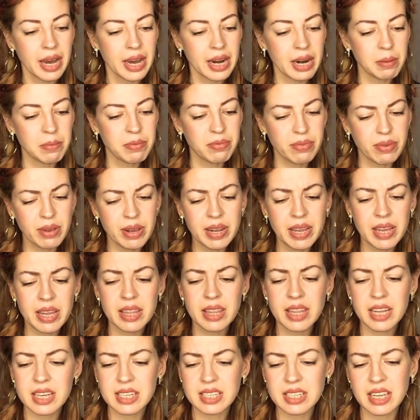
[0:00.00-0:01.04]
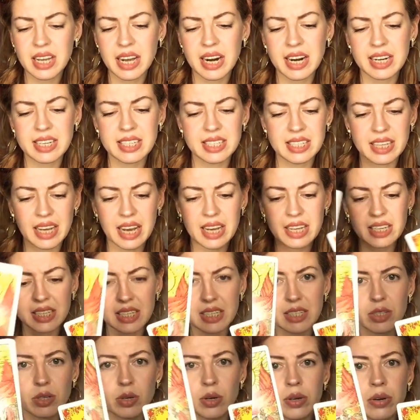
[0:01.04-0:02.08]
And I'm feeling this that I said
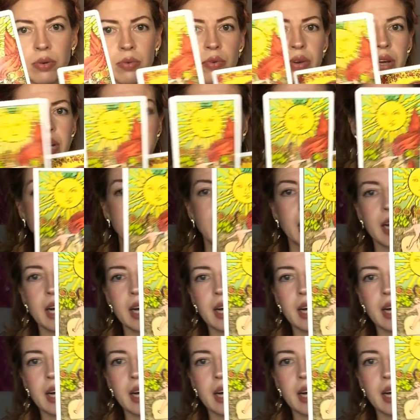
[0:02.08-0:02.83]
is going to really